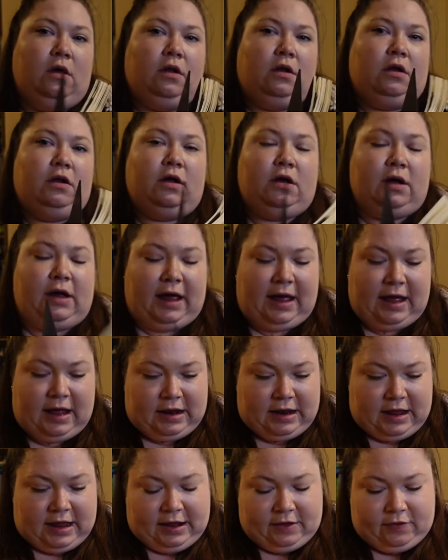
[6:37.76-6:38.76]
look
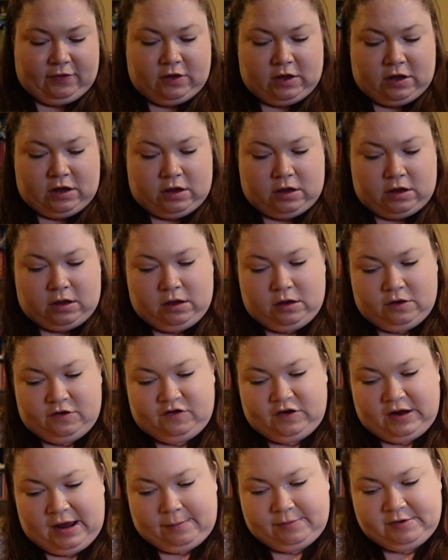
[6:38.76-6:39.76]
at like the
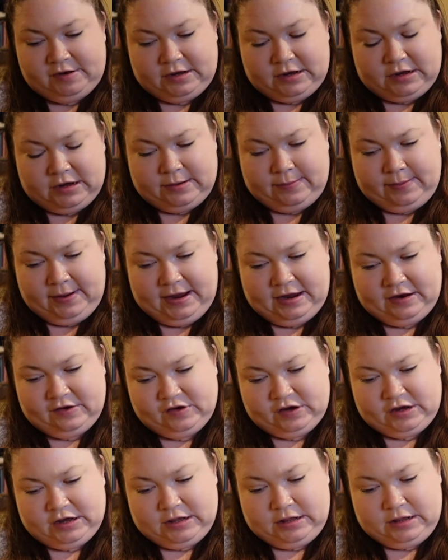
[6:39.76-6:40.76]
chapter
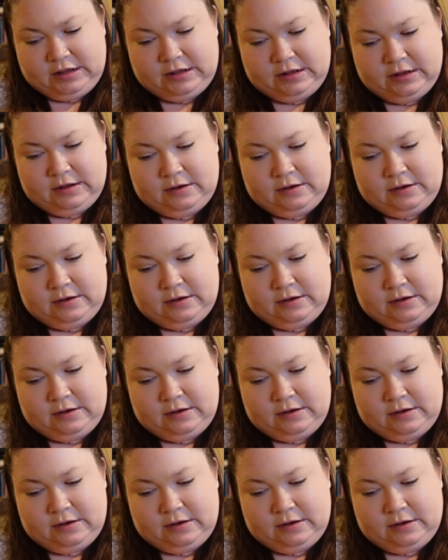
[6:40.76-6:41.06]
pages,